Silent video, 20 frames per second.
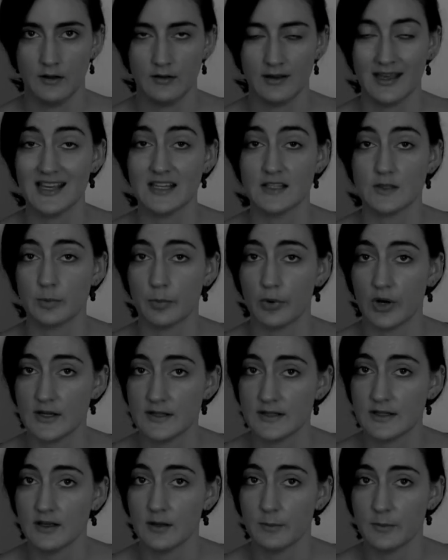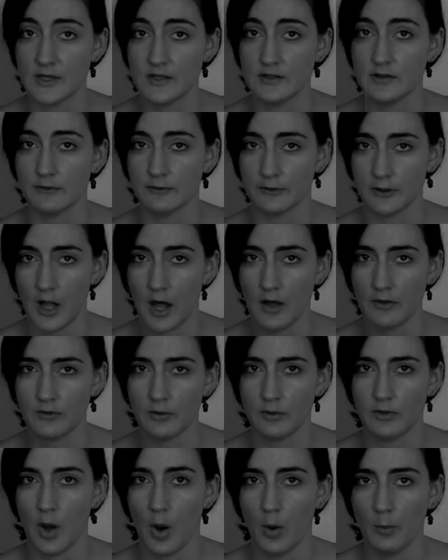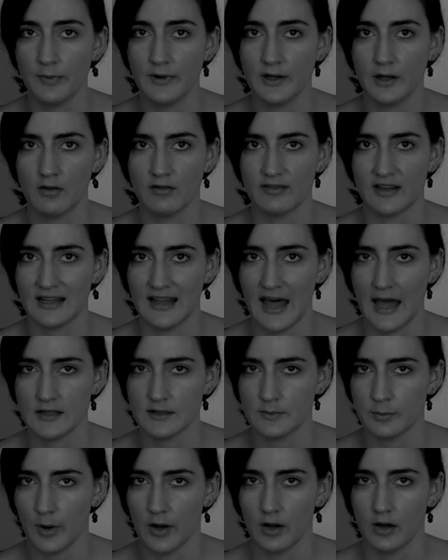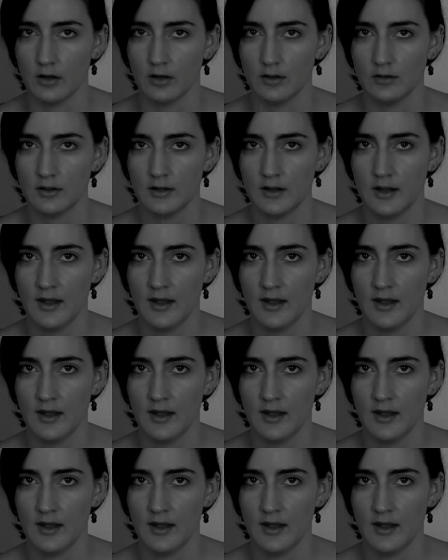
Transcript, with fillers: He's pressing a piece of cloth to the opening of a glass bottle.